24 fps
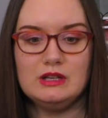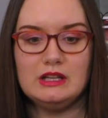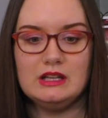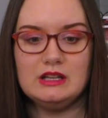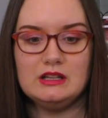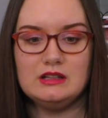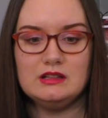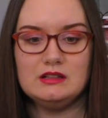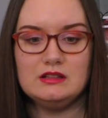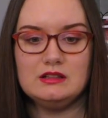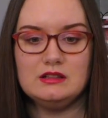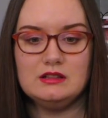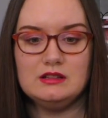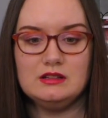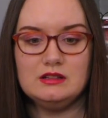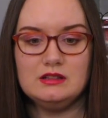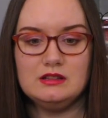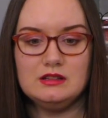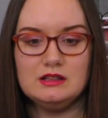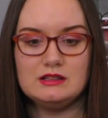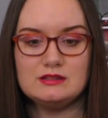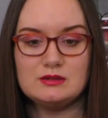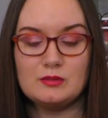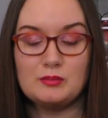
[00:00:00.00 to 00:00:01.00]
It
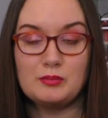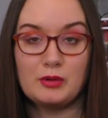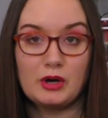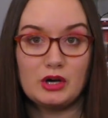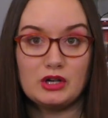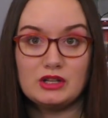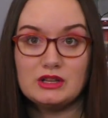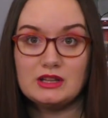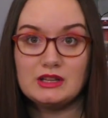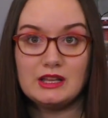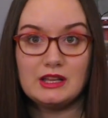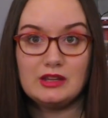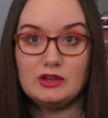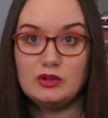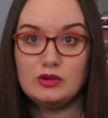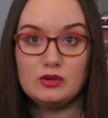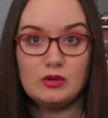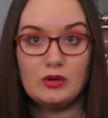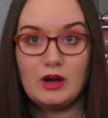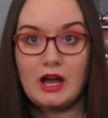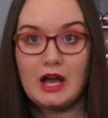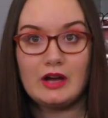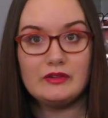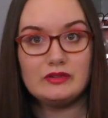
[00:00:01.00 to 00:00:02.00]
it's a burden that you
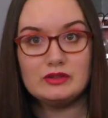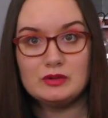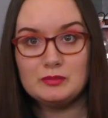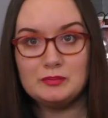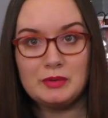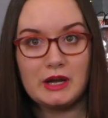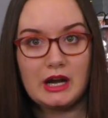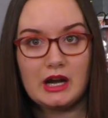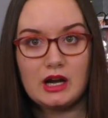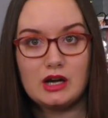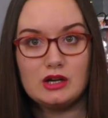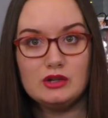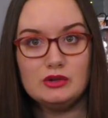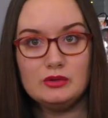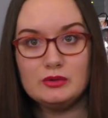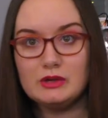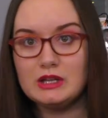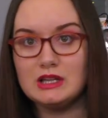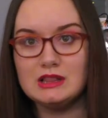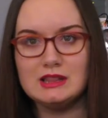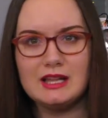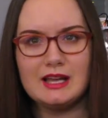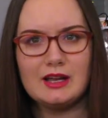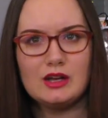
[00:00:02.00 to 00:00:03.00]
don't have to bear. You
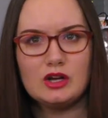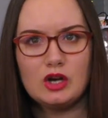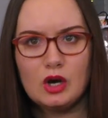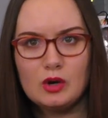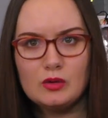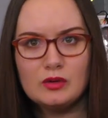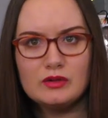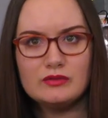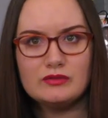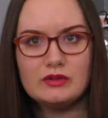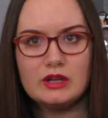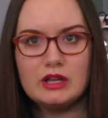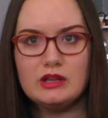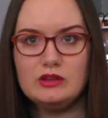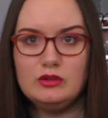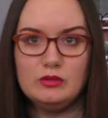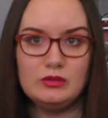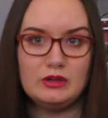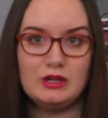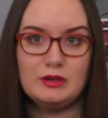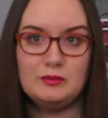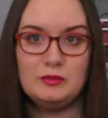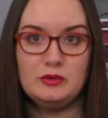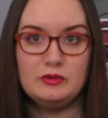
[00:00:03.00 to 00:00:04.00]
can let go of it. You
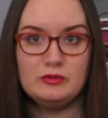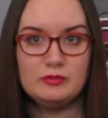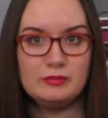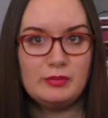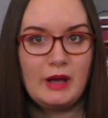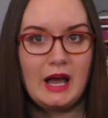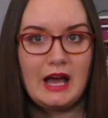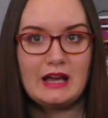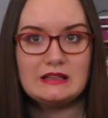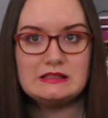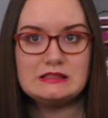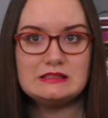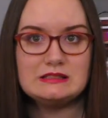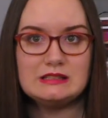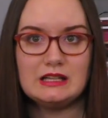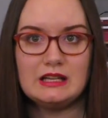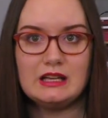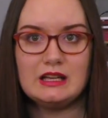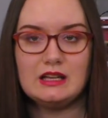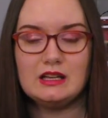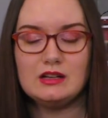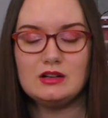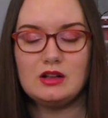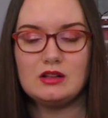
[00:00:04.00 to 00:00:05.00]
can move past
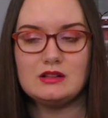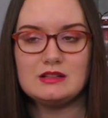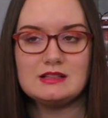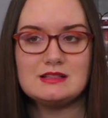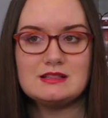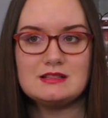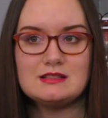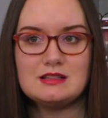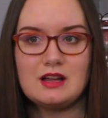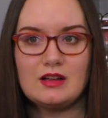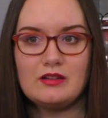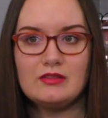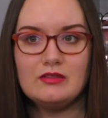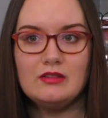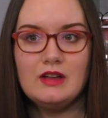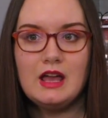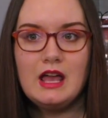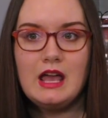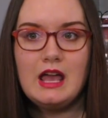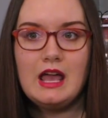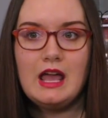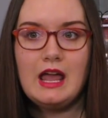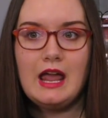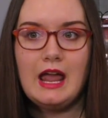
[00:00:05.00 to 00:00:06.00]
it and all this stuff.
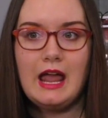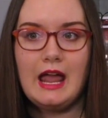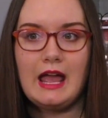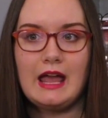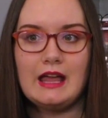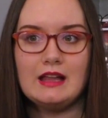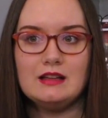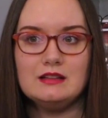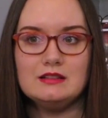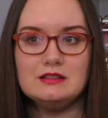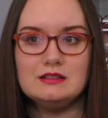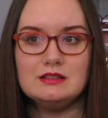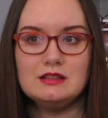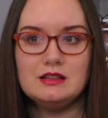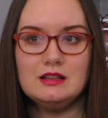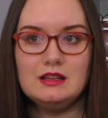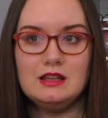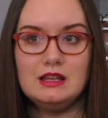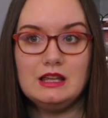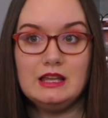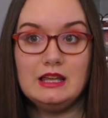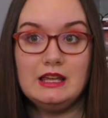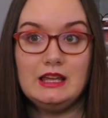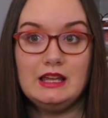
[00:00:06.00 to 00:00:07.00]
And
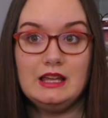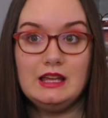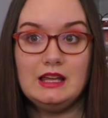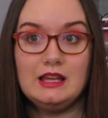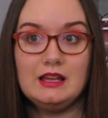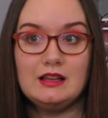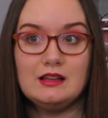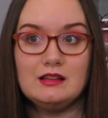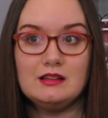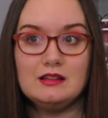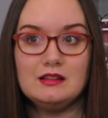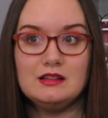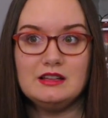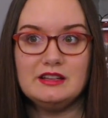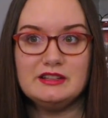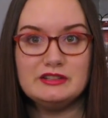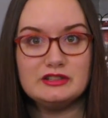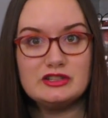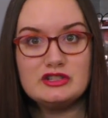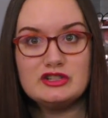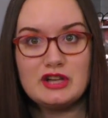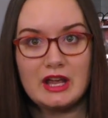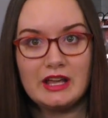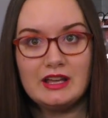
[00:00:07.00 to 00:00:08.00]
he is
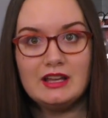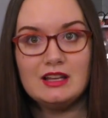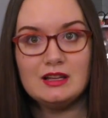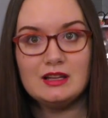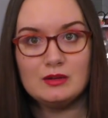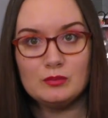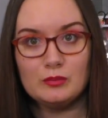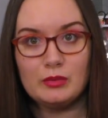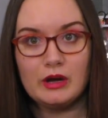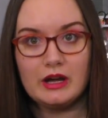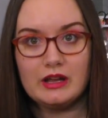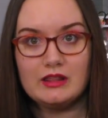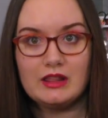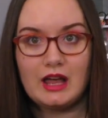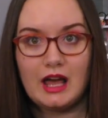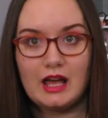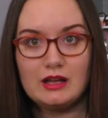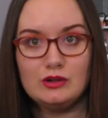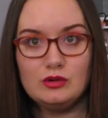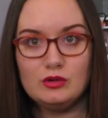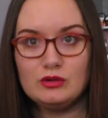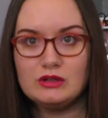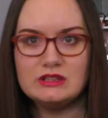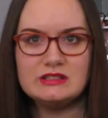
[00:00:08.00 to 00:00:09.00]
shaken by
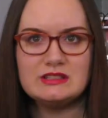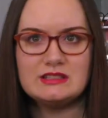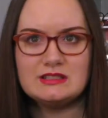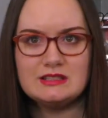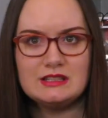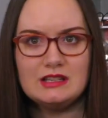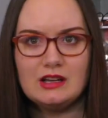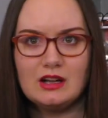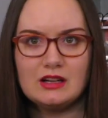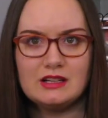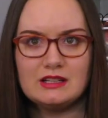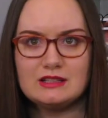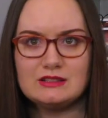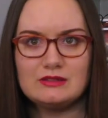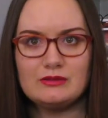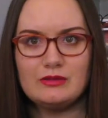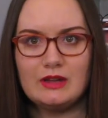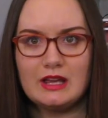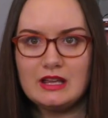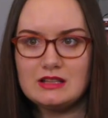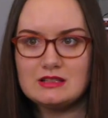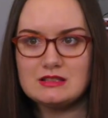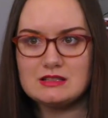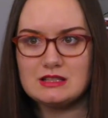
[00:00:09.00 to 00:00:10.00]
that. You can see on his
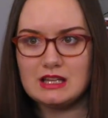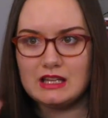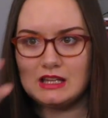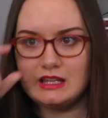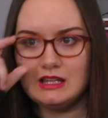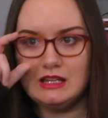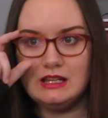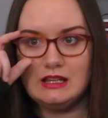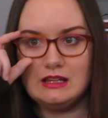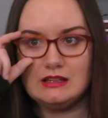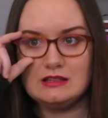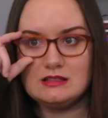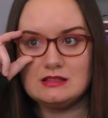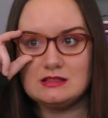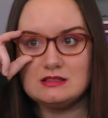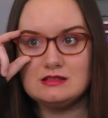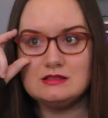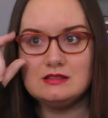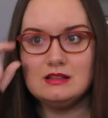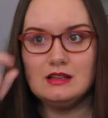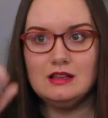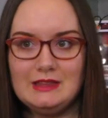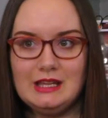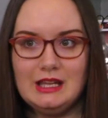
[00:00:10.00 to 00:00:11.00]
face that he is
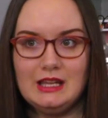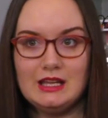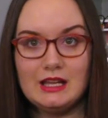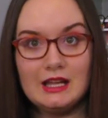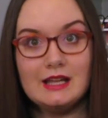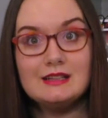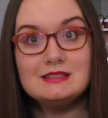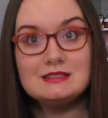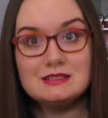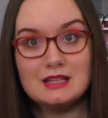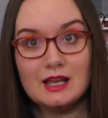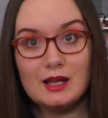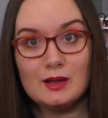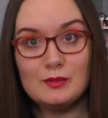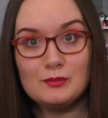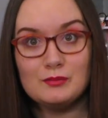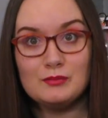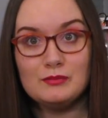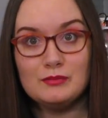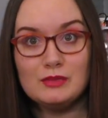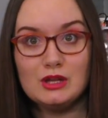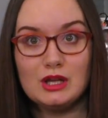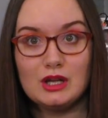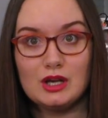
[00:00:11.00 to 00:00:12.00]
it hits him,
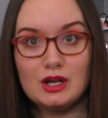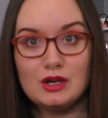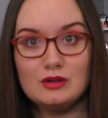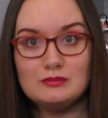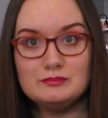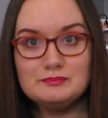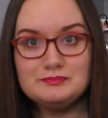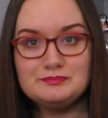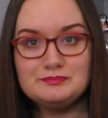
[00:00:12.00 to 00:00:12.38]
you know.